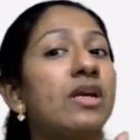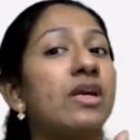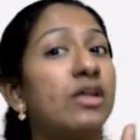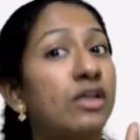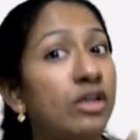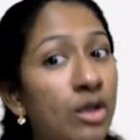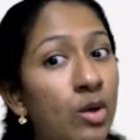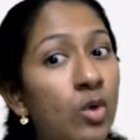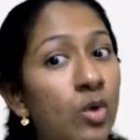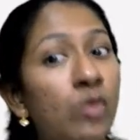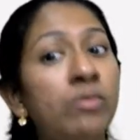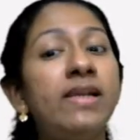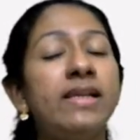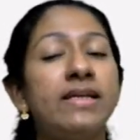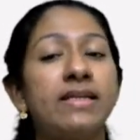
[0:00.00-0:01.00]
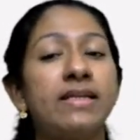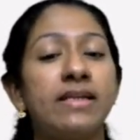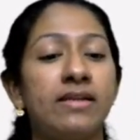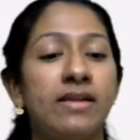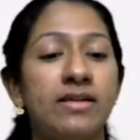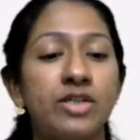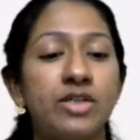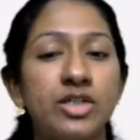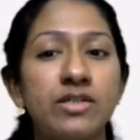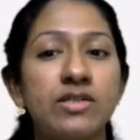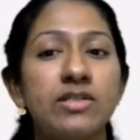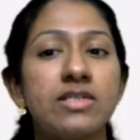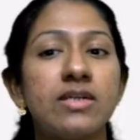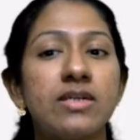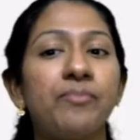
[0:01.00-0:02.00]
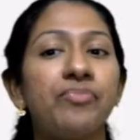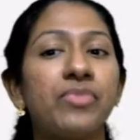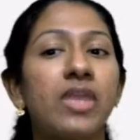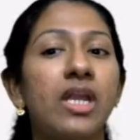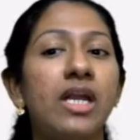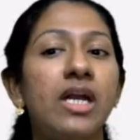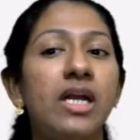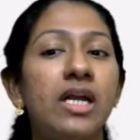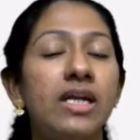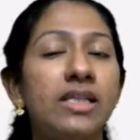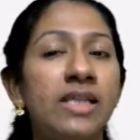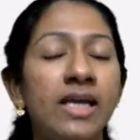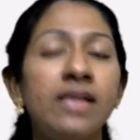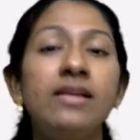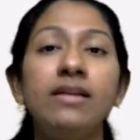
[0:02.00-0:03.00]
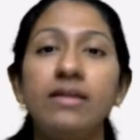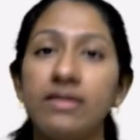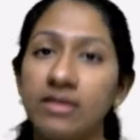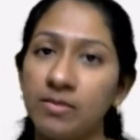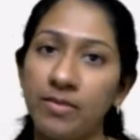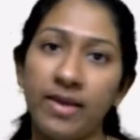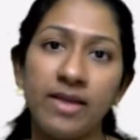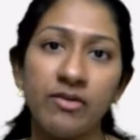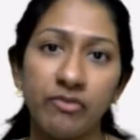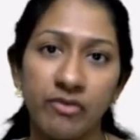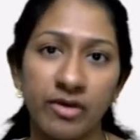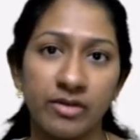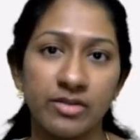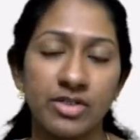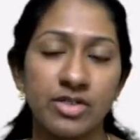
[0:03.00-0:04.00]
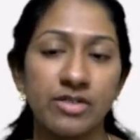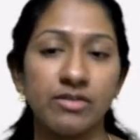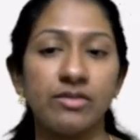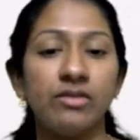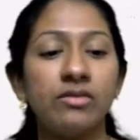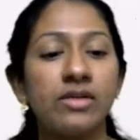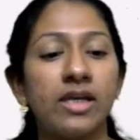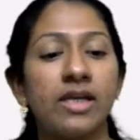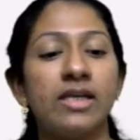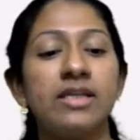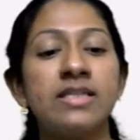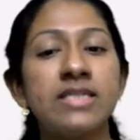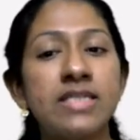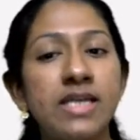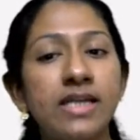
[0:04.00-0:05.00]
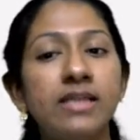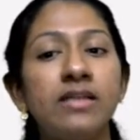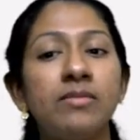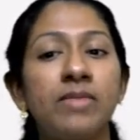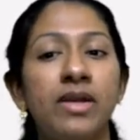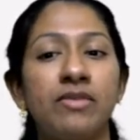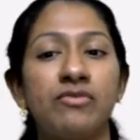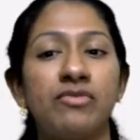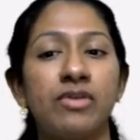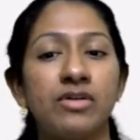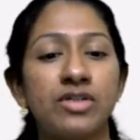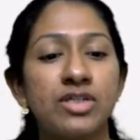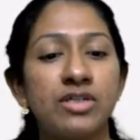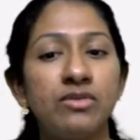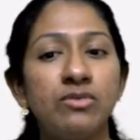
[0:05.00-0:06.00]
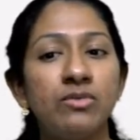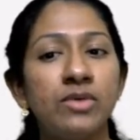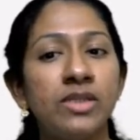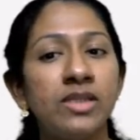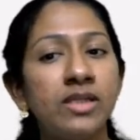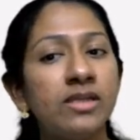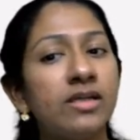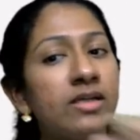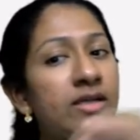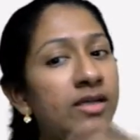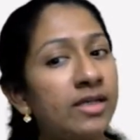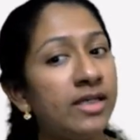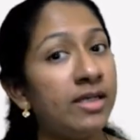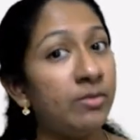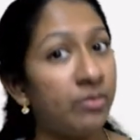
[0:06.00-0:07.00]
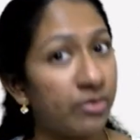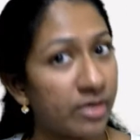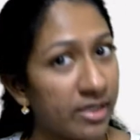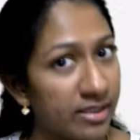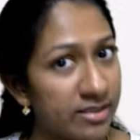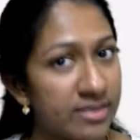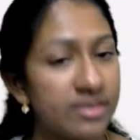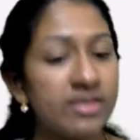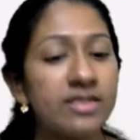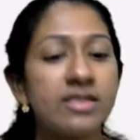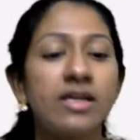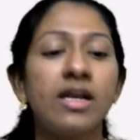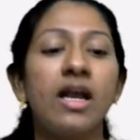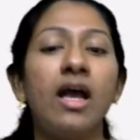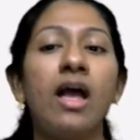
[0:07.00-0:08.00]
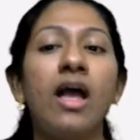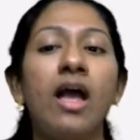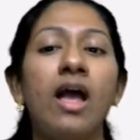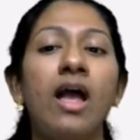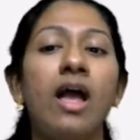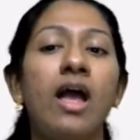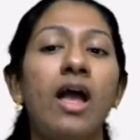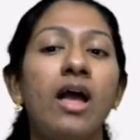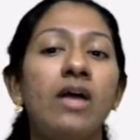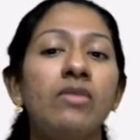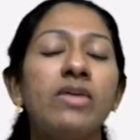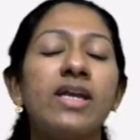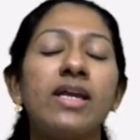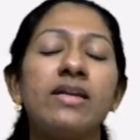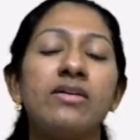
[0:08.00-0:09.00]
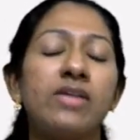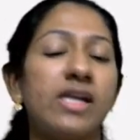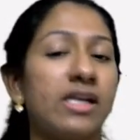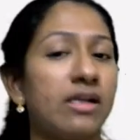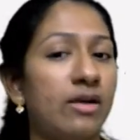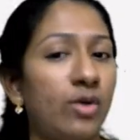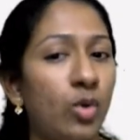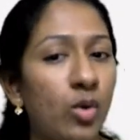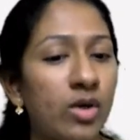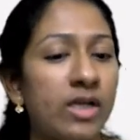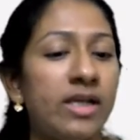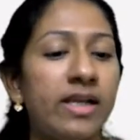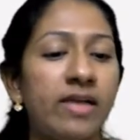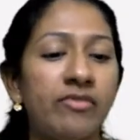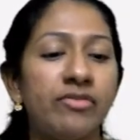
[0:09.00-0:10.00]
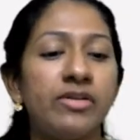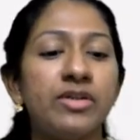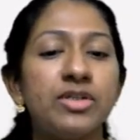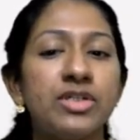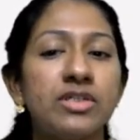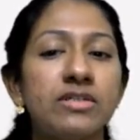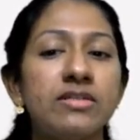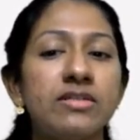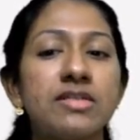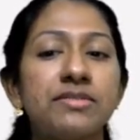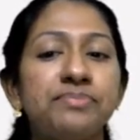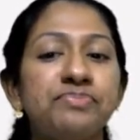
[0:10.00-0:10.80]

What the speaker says: global declarations, then the main function. Okay, inside the main function, within curly braces, we can write local definitions,